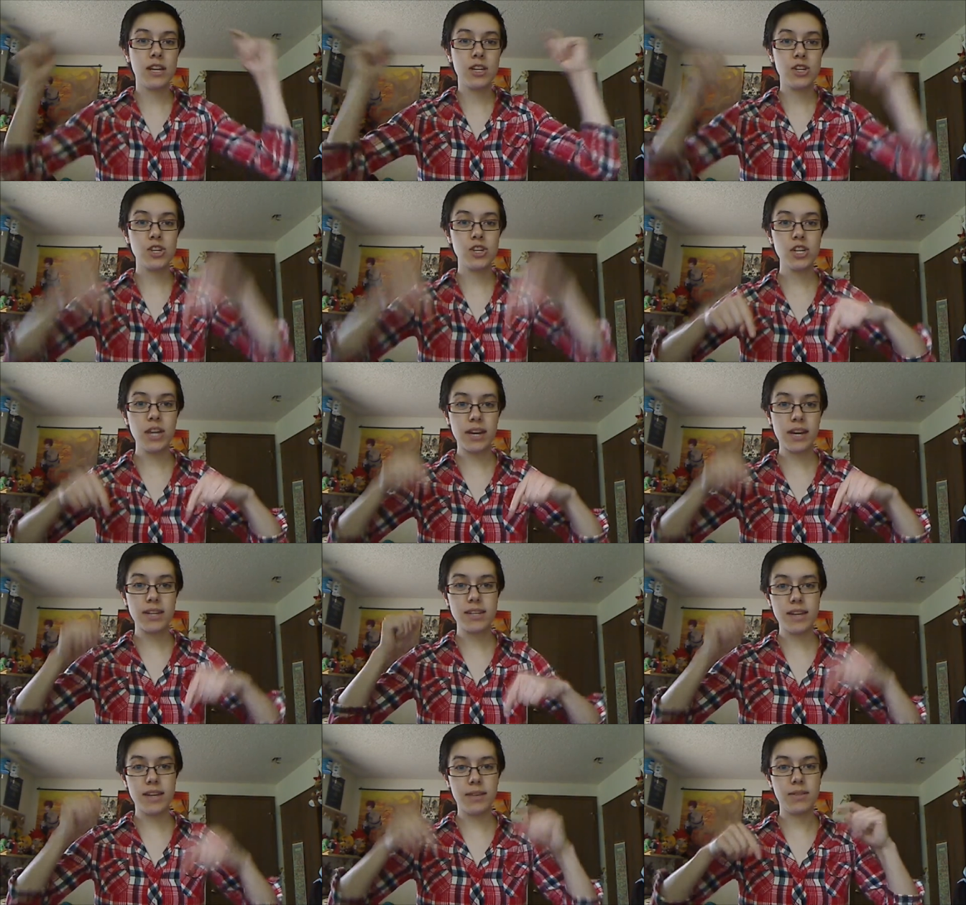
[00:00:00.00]

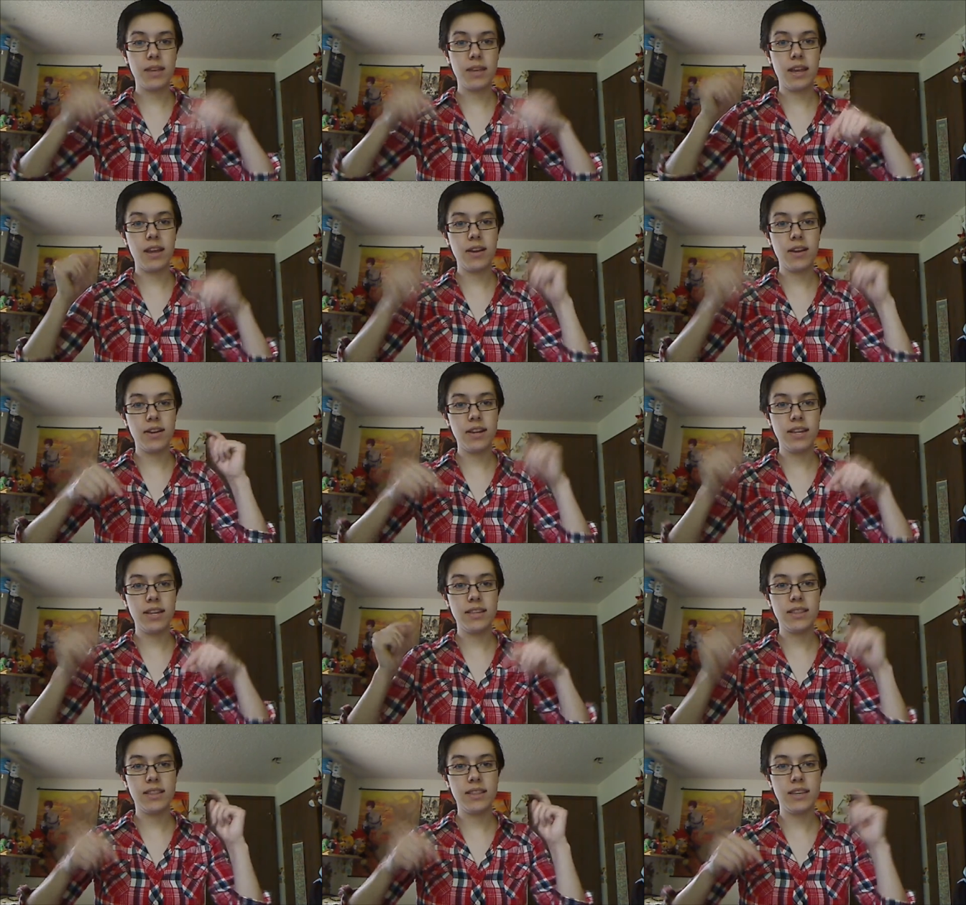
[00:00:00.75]
check down there
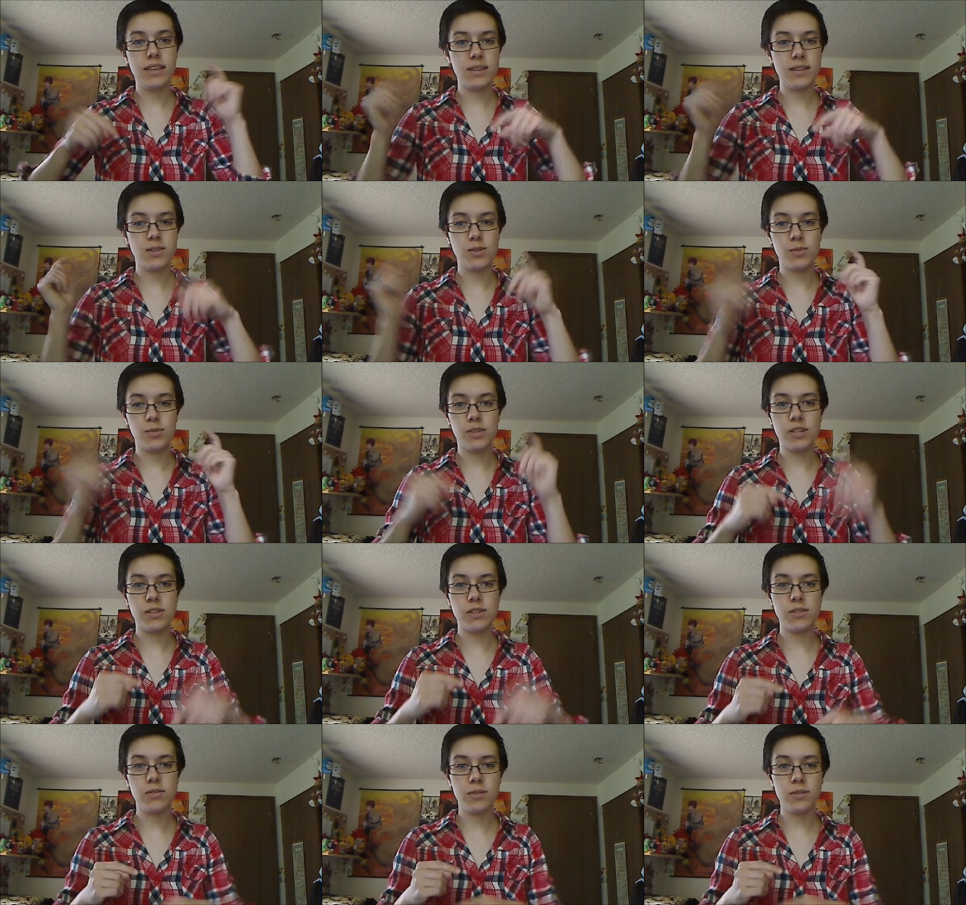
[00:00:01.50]
in the
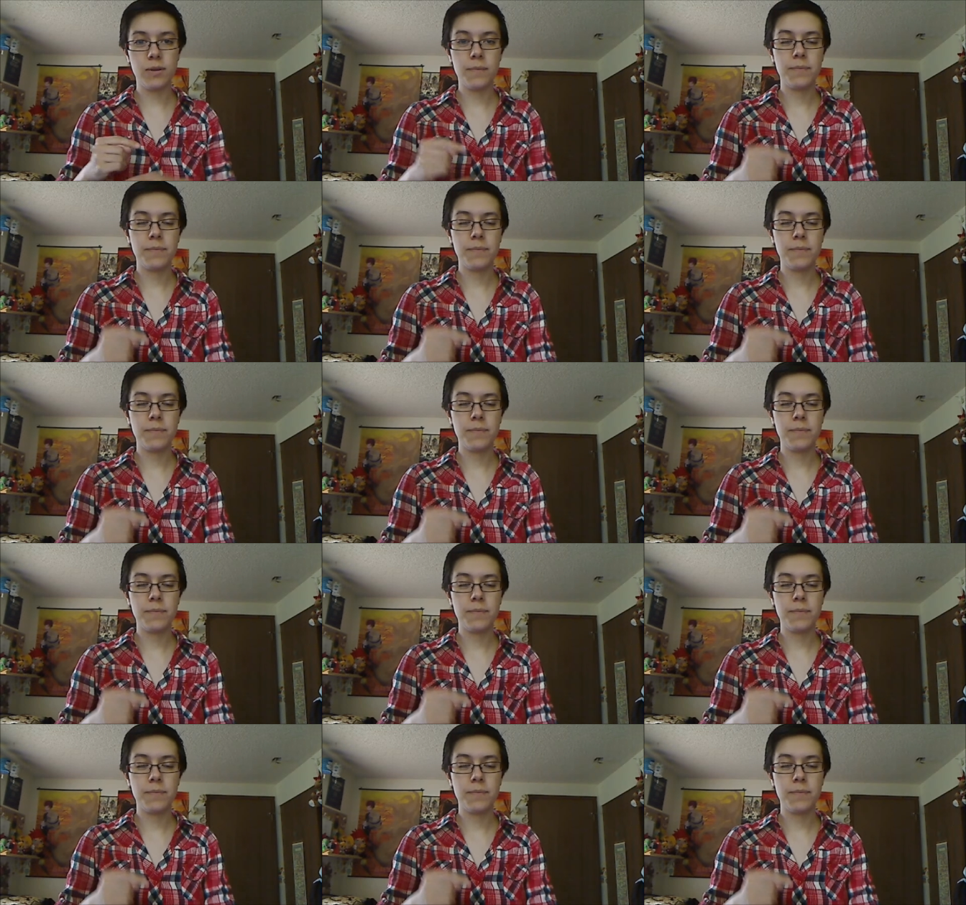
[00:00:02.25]
doobly-doo.